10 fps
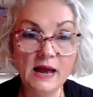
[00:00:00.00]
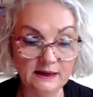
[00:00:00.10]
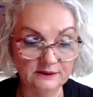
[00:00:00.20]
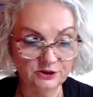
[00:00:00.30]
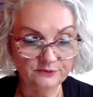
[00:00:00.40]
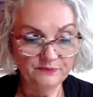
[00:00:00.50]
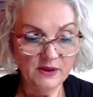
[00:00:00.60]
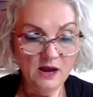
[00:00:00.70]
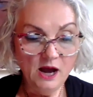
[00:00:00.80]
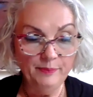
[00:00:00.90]
8.
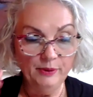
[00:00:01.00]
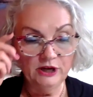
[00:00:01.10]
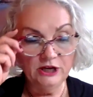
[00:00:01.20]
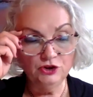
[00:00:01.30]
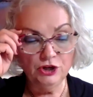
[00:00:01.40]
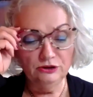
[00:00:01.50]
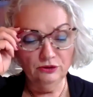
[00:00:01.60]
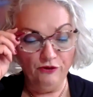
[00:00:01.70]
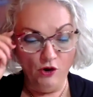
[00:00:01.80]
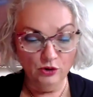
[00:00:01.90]
Upon entry
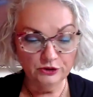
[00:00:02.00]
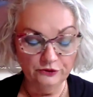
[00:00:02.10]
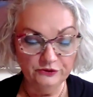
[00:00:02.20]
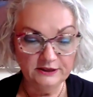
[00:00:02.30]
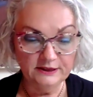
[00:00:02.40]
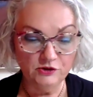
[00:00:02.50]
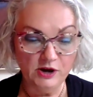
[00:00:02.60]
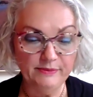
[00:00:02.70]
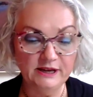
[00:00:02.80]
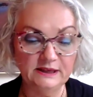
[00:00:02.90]
into force of this
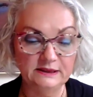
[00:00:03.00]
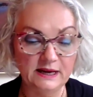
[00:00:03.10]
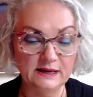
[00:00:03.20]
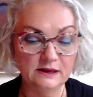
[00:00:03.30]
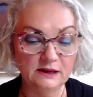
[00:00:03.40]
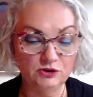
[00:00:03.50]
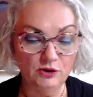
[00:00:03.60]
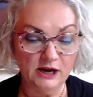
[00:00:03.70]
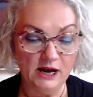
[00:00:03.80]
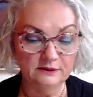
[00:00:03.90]
agreement and taking
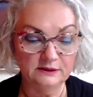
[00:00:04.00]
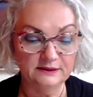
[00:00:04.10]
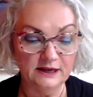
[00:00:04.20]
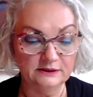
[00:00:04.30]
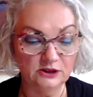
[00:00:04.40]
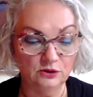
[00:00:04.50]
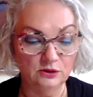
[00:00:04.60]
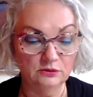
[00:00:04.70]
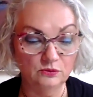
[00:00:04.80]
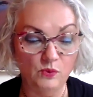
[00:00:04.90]
into account its
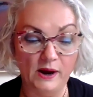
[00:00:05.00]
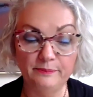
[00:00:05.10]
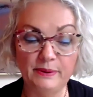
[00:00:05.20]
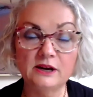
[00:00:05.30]
Article 1,